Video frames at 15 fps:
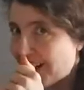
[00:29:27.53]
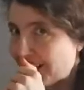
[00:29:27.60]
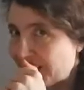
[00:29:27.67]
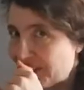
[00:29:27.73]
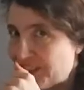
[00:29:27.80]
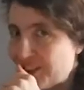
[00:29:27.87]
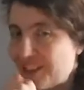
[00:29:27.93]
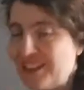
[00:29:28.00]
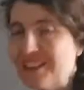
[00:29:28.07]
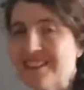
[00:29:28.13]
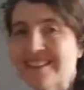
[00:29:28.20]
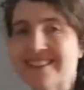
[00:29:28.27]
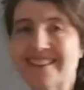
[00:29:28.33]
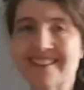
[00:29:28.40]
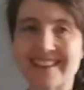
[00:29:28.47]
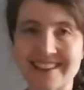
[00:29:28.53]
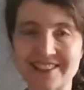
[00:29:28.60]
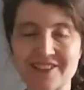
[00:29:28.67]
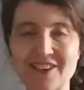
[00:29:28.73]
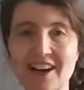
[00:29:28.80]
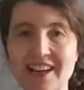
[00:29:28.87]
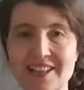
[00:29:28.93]
hunch and
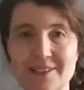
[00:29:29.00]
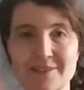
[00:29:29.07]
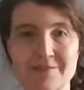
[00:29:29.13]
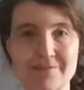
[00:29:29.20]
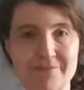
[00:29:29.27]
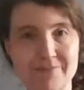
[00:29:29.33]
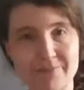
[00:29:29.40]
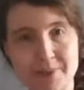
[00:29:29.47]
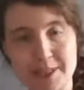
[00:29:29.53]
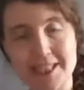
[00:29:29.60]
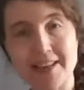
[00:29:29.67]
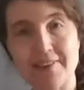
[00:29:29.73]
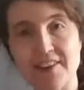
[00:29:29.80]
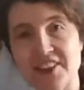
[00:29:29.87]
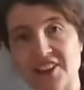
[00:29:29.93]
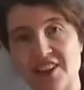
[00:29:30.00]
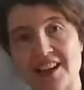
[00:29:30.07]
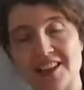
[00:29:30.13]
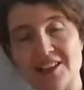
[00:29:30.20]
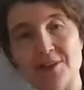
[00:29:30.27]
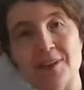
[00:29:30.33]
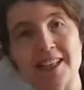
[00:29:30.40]
try to pretend that they're
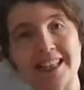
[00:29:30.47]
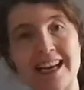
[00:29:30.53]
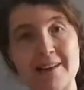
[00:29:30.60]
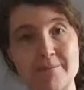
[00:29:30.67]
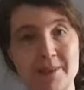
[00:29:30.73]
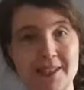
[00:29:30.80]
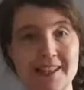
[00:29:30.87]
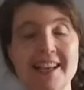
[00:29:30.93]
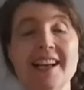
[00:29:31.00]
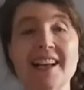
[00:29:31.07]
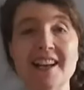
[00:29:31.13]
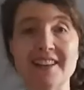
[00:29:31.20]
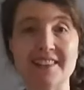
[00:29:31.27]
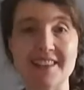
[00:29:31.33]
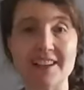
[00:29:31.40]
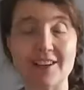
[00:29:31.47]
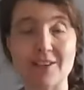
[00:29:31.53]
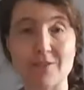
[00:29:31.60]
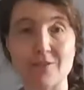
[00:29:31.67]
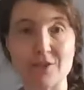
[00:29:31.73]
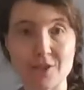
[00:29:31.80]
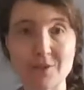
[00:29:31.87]
not doing that, but
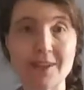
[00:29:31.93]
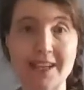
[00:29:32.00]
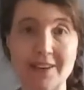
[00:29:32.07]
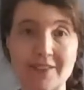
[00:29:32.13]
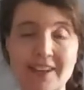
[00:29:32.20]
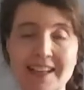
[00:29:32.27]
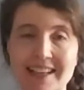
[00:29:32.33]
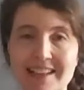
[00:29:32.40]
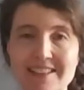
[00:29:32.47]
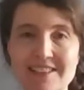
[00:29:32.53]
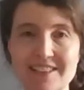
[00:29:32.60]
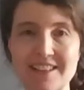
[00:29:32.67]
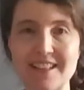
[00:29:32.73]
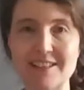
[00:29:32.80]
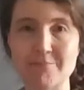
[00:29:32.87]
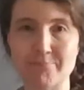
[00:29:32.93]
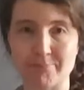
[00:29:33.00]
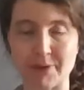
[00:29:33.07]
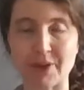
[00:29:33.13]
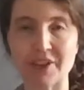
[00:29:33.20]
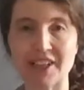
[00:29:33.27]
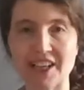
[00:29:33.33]
they're doing it right next to these
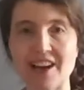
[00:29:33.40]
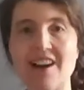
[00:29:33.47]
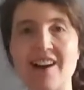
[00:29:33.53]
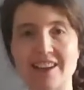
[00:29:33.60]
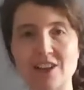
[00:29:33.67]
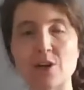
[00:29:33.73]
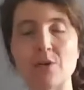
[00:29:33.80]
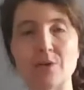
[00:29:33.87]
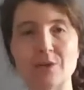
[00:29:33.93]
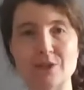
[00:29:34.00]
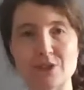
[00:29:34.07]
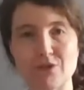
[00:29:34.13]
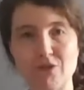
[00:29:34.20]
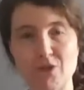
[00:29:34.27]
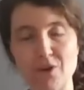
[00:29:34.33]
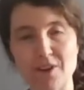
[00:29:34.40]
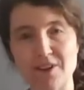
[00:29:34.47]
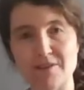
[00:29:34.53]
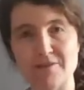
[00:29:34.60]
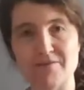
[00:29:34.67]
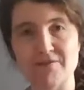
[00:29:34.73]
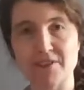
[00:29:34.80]
burning hot coals for
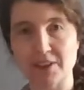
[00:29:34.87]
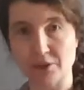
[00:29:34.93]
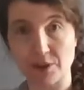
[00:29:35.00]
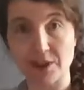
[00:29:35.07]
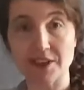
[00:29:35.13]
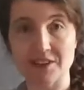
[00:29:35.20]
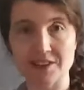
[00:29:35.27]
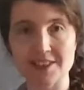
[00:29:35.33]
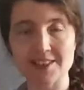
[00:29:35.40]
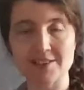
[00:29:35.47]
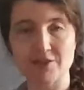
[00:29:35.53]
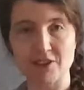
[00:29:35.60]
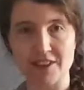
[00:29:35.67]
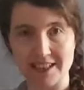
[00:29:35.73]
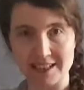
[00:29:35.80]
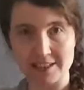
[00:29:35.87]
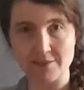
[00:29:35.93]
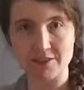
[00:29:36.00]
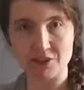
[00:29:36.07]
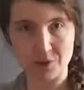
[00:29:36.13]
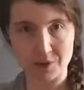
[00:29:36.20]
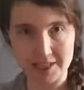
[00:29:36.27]
the grills, for the
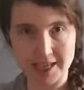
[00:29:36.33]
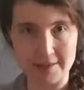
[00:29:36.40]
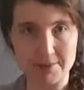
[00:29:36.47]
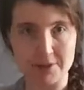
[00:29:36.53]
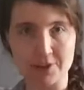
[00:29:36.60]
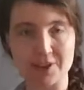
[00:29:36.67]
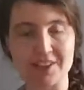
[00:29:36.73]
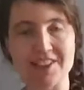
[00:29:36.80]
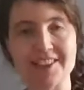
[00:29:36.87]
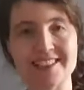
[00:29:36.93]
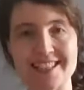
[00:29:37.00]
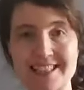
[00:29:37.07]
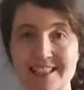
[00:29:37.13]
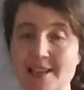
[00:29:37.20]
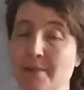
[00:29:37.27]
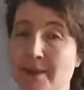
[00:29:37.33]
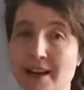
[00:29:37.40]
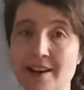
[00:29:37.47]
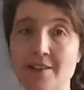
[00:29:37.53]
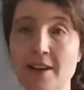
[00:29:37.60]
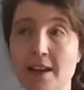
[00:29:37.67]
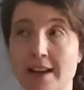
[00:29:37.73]
individual table grills. And
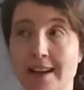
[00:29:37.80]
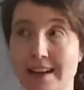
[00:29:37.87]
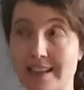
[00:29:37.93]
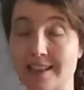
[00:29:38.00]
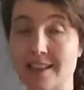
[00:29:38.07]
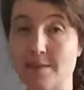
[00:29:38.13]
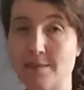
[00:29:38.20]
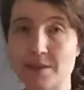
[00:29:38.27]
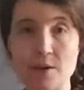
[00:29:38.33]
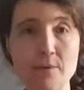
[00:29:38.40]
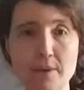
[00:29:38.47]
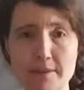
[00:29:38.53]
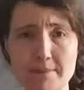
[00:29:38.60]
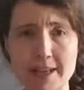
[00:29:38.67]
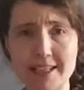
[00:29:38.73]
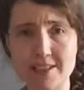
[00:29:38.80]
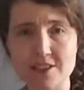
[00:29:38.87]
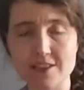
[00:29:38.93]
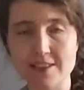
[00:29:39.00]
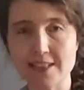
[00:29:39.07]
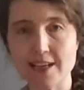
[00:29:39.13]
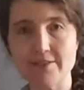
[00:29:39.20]
somehow it seems no one
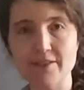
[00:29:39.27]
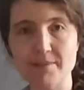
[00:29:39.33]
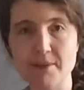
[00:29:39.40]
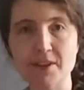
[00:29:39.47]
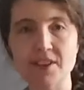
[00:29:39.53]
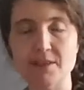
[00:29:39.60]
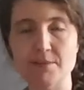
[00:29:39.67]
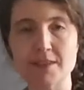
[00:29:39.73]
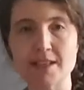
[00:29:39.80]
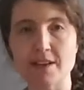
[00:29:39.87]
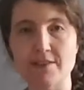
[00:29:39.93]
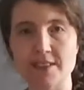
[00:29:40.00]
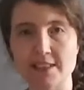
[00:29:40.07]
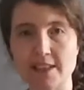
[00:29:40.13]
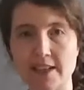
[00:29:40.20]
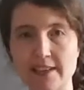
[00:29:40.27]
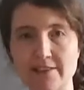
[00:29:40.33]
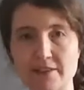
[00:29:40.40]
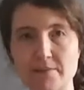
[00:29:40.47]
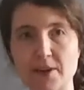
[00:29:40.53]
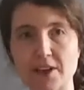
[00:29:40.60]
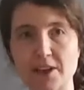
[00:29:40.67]
manages to ever burn themselves. It's kind
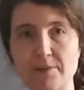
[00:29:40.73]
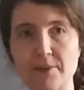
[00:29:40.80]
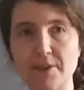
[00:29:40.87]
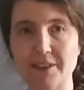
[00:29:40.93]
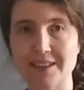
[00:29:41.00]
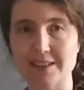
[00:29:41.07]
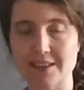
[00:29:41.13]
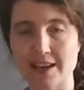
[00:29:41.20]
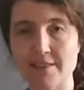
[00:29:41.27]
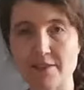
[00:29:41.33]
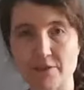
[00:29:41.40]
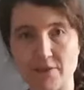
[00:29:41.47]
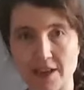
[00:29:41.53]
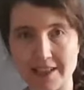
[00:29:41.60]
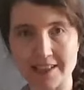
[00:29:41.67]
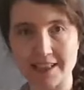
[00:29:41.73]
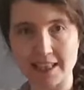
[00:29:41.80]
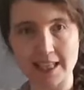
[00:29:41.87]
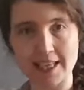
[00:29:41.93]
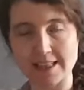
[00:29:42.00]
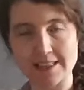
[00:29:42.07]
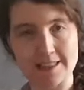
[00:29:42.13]
of remarkable. At least I haven't read
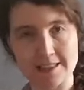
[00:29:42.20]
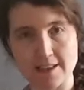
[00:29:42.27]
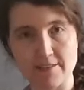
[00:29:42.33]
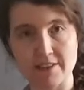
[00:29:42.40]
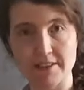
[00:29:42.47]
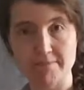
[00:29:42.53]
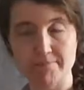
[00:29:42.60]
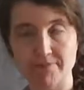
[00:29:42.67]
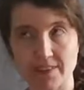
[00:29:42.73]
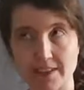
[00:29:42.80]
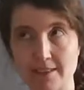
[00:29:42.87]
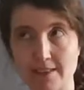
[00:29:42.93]
any cases of it.